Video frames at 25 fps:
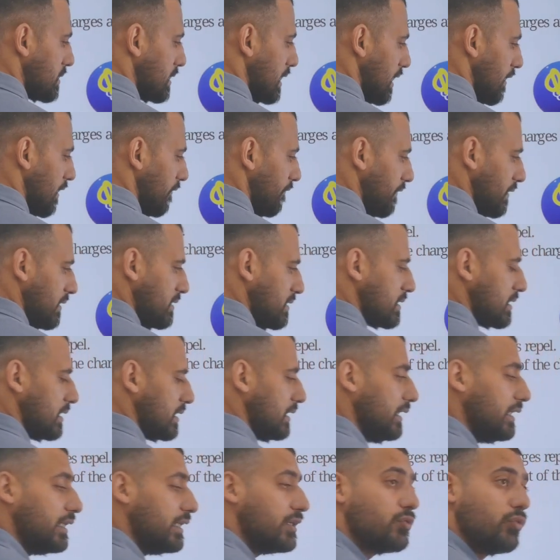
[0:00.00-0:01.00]
F is
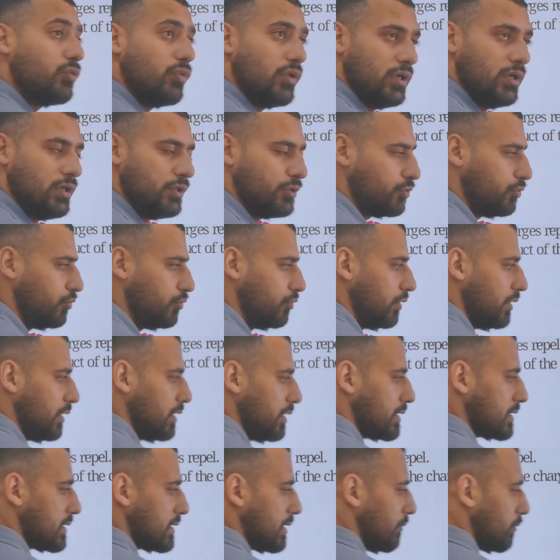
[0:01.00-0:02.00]
equal to
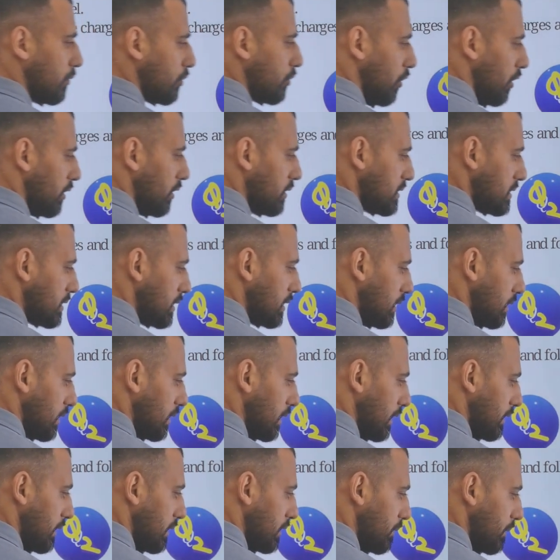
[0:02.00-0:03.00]
some constant,
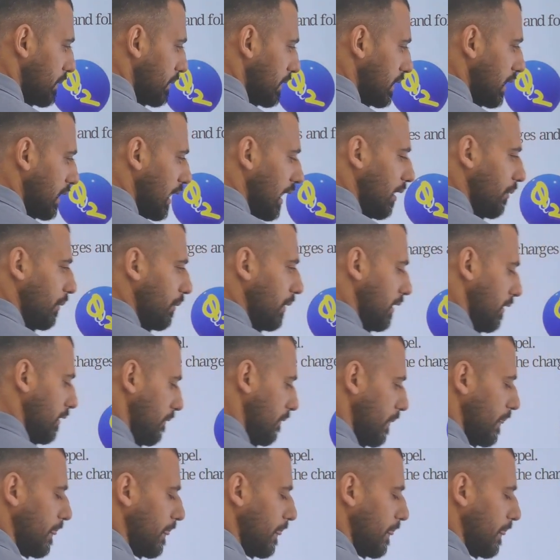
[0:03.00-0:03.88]
let it be gamma,